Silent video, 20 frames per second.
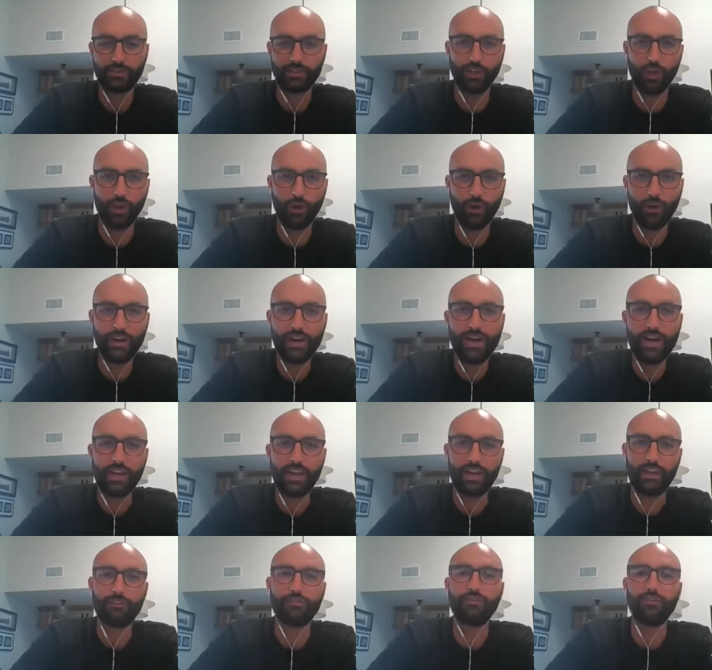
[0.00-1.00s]
So
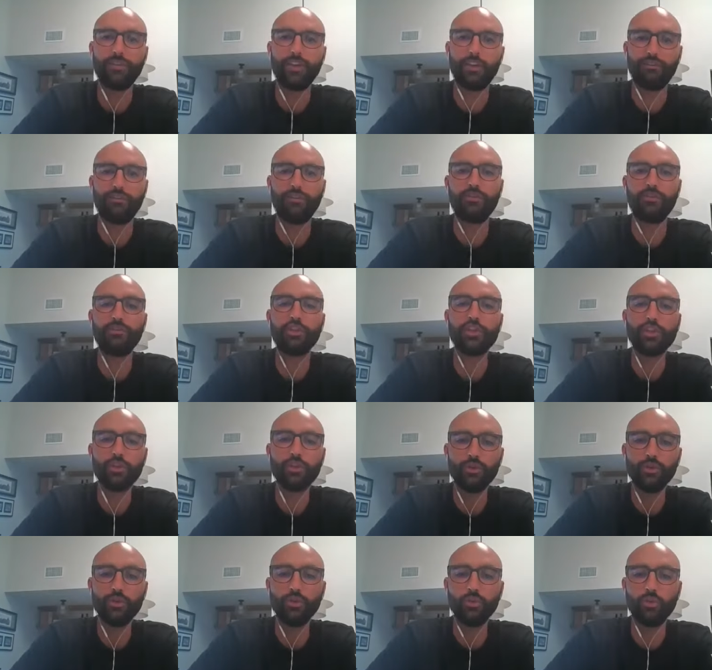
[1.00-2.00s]
if if
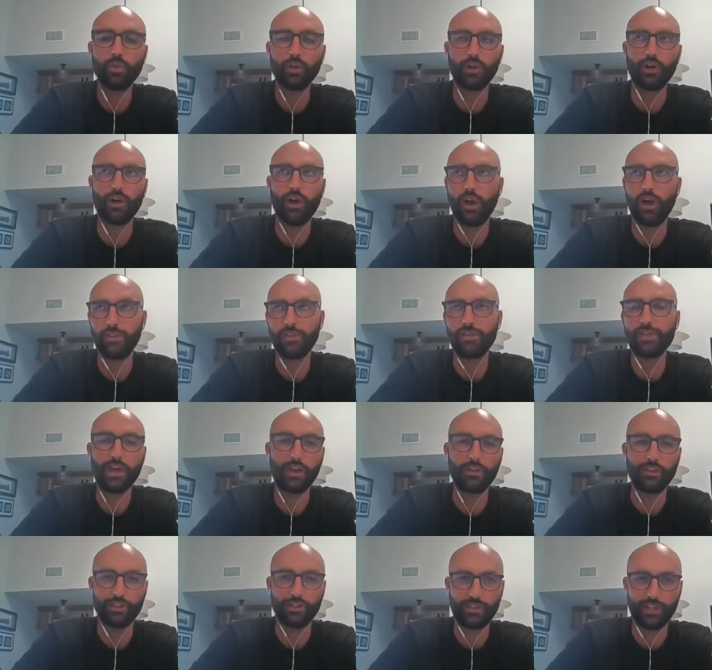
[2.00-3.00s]
you were on the
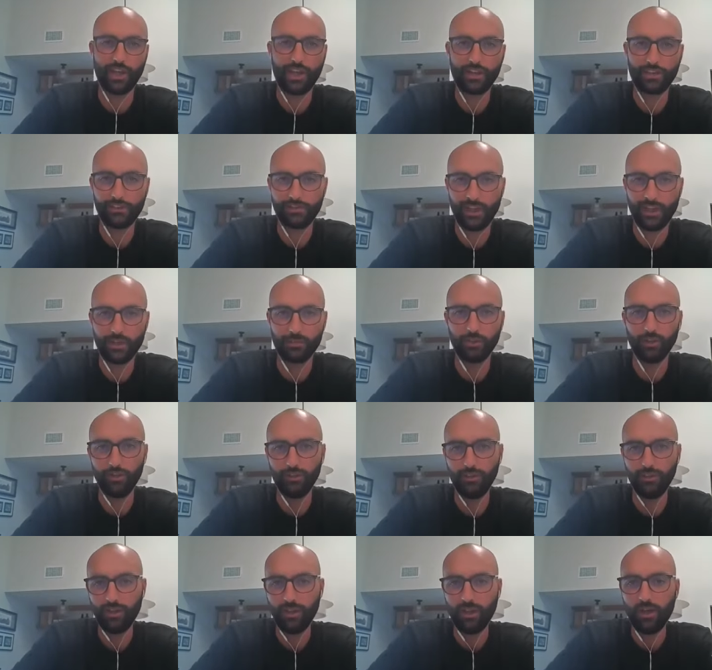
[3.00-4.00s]
other side of the table,